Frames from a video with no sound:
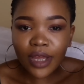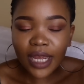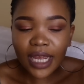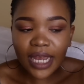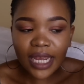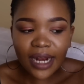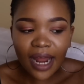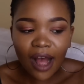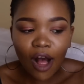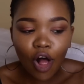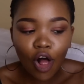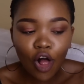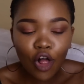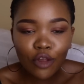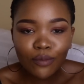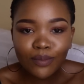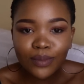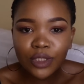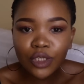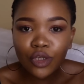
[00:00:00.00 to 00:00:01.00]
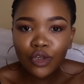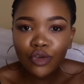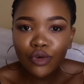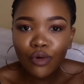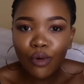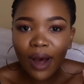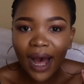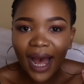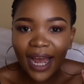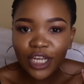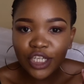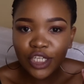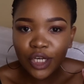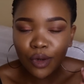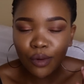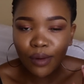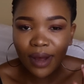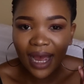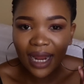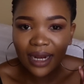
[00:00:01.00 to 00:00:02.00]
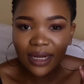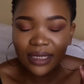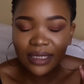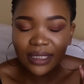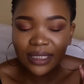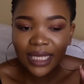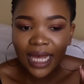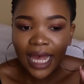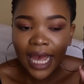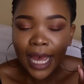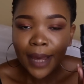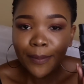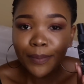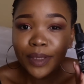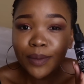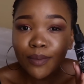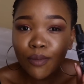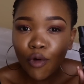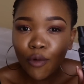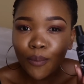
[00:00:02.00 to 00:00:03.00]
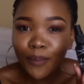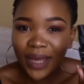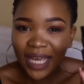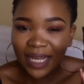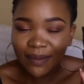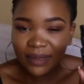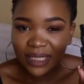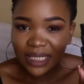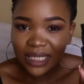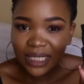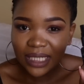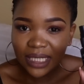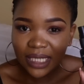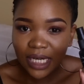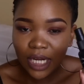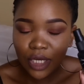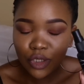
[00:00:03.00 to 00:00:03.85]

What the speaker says: it helps your eyeshadow colors be more pigmented.